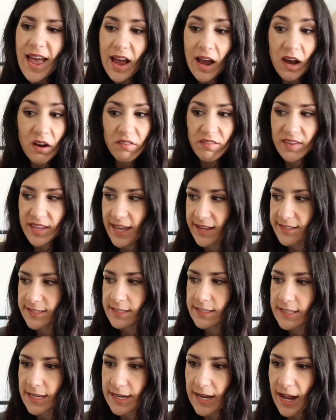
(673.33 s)
However, he
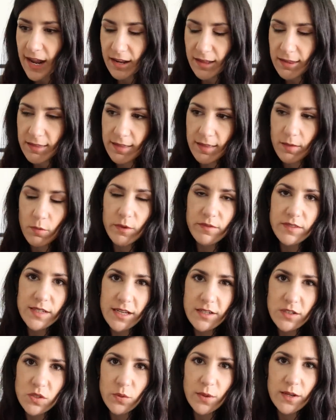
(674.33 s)
hasn't seen anything that we've
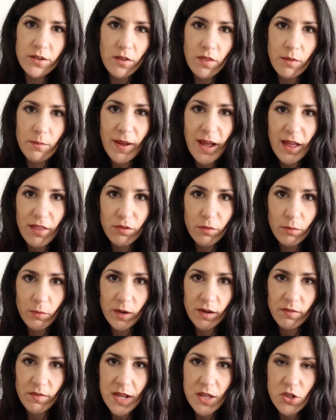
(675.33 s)
done to it, not the
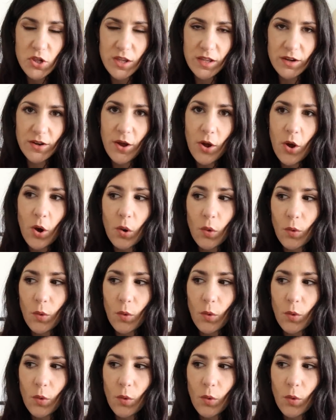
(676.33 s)
bathroom renovation